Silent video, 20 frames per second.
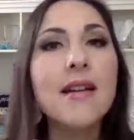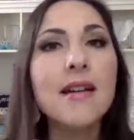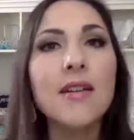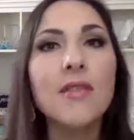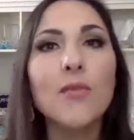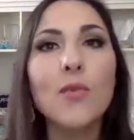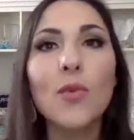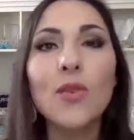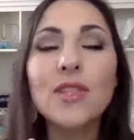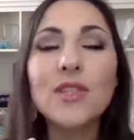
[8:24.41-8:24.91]

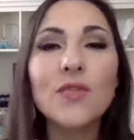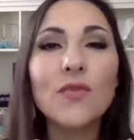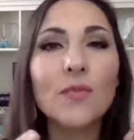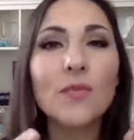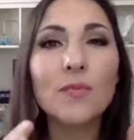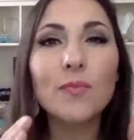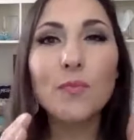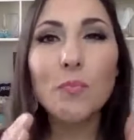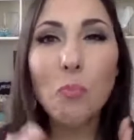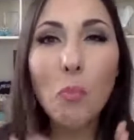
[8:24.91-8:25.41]
once
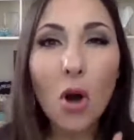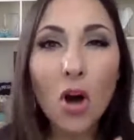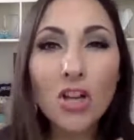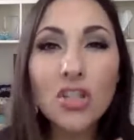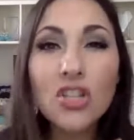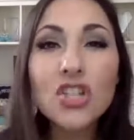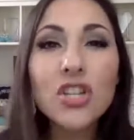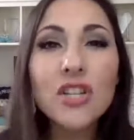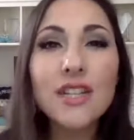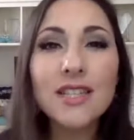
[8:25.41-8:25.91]

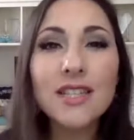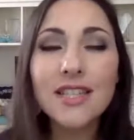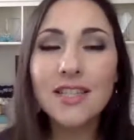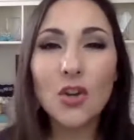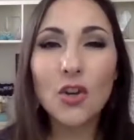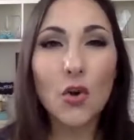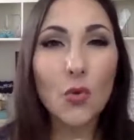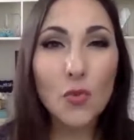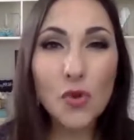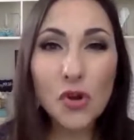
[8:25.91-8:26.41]
March hits,
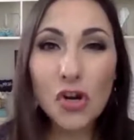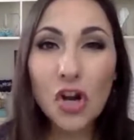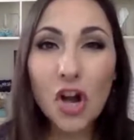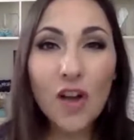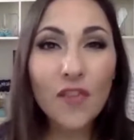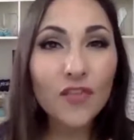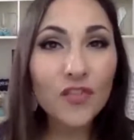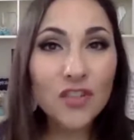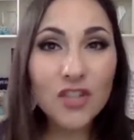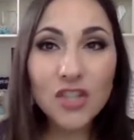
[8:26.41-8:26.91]
career
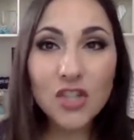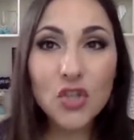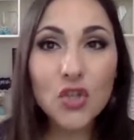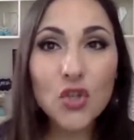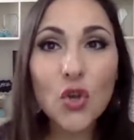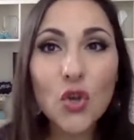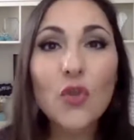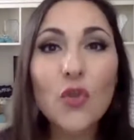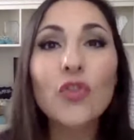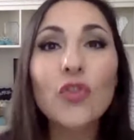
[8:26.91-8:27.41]
conference is
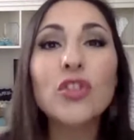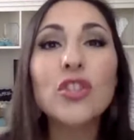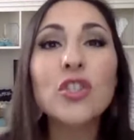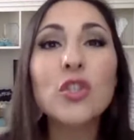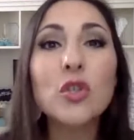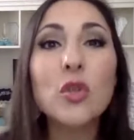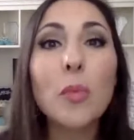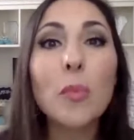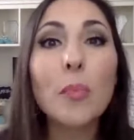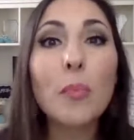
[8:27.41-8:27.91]
over, it's
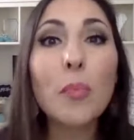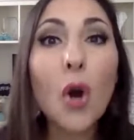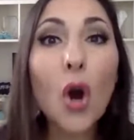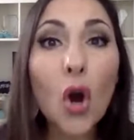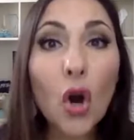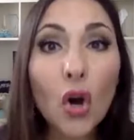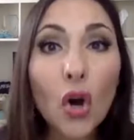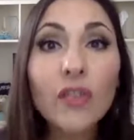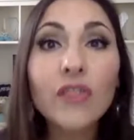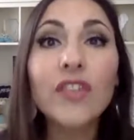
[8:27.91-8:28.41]
the
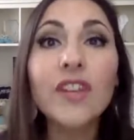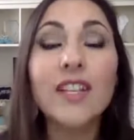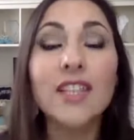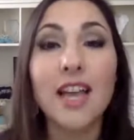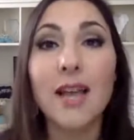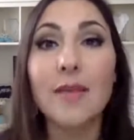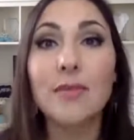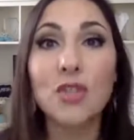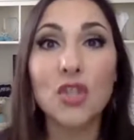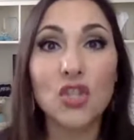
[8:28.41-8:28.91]
perfect
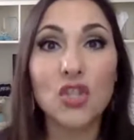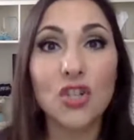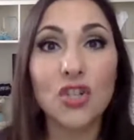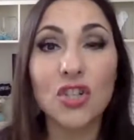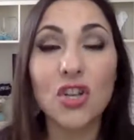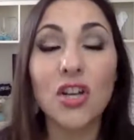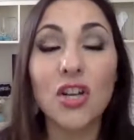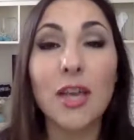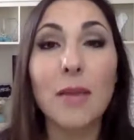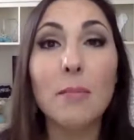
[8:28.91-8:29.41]
time to start
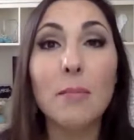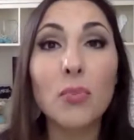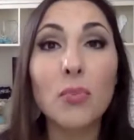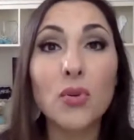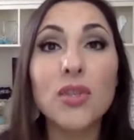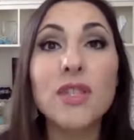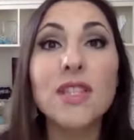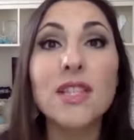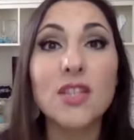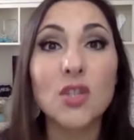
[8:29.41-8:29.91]
talking
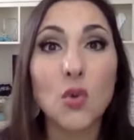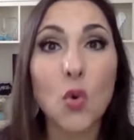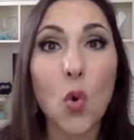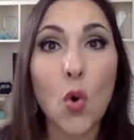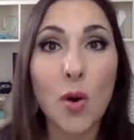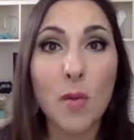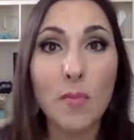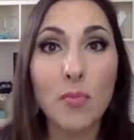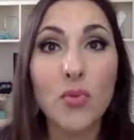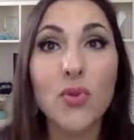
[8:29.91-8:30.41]
Princess
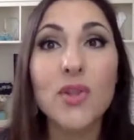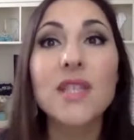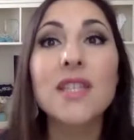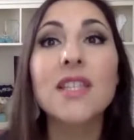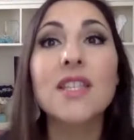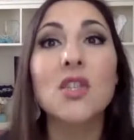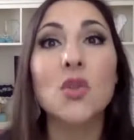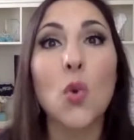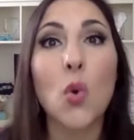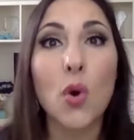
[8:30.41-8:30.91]
Court,
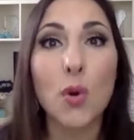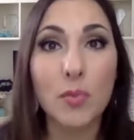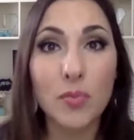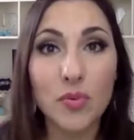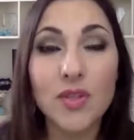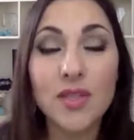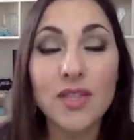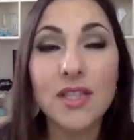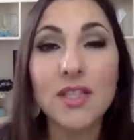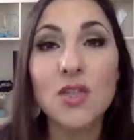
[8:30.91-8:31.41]
Princess Court,
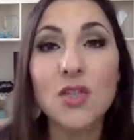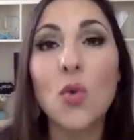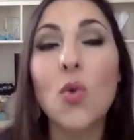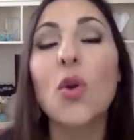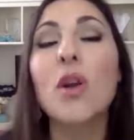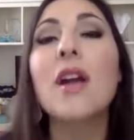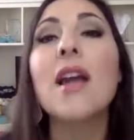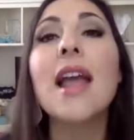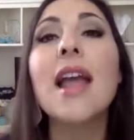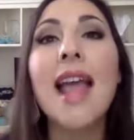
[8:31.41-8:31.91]
Princess
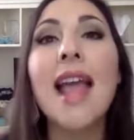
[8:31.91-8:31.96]
Court.